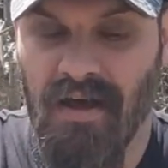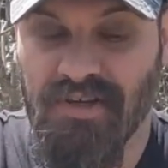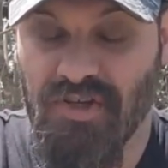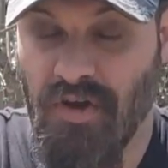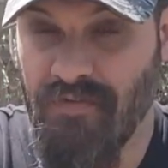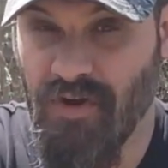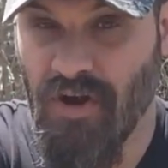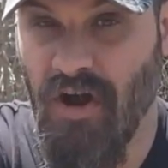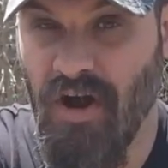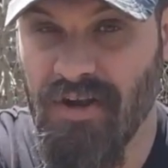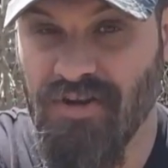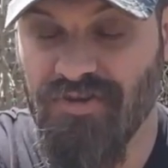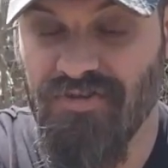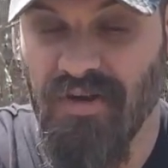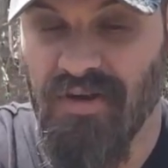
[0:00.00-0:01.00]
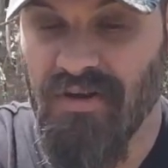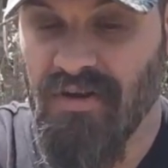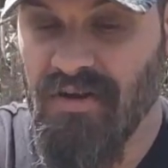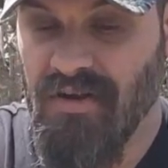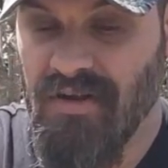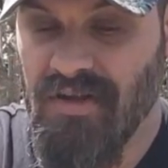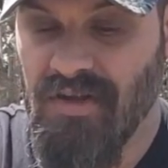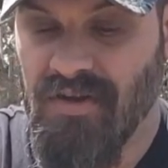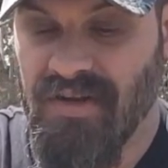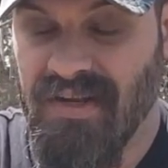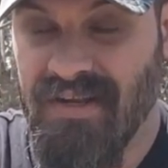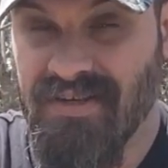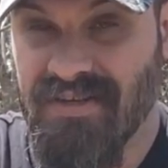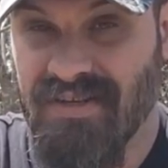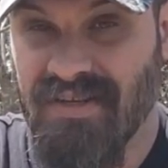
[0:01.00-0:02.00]
So if you're on your trigger, you can
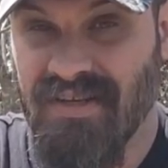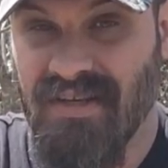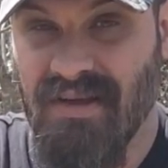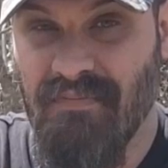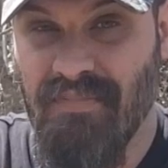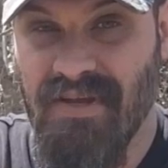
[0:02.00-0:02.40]
easily